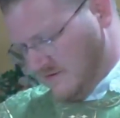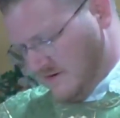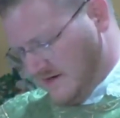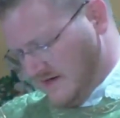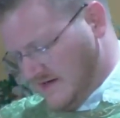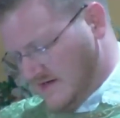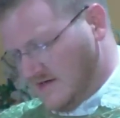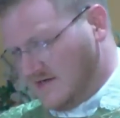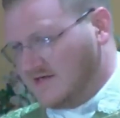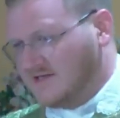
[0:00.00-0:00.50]

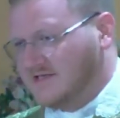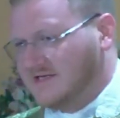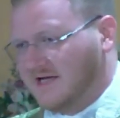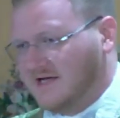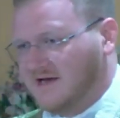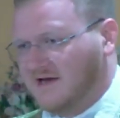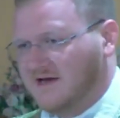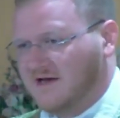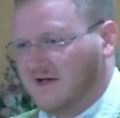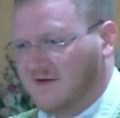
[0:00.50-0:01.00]
right? It's
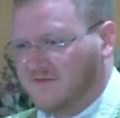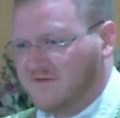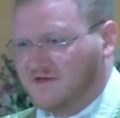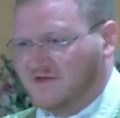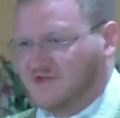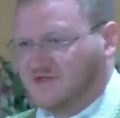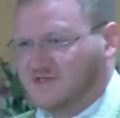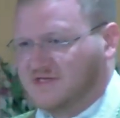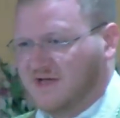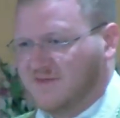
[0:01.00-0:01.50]
not enough to
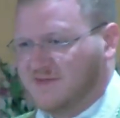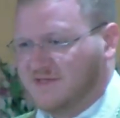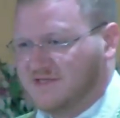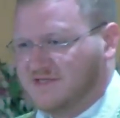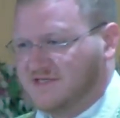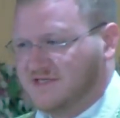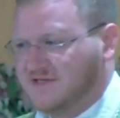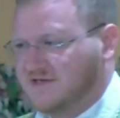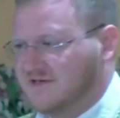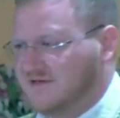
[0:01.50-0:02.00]
just come and
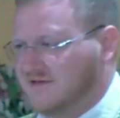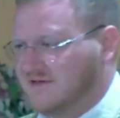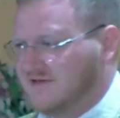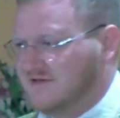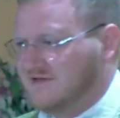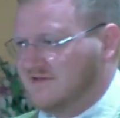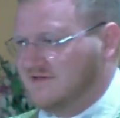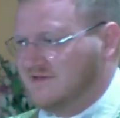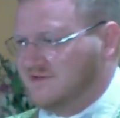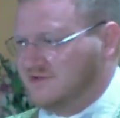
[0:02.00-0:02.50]
sit
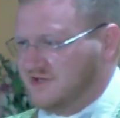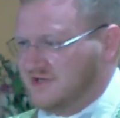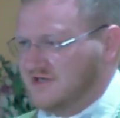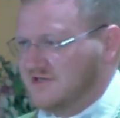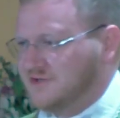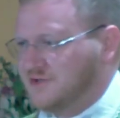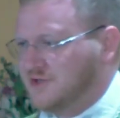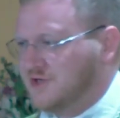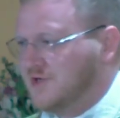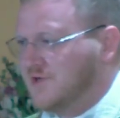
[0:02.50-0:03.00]
in
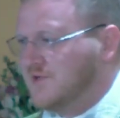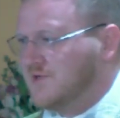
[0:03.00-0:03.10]
church.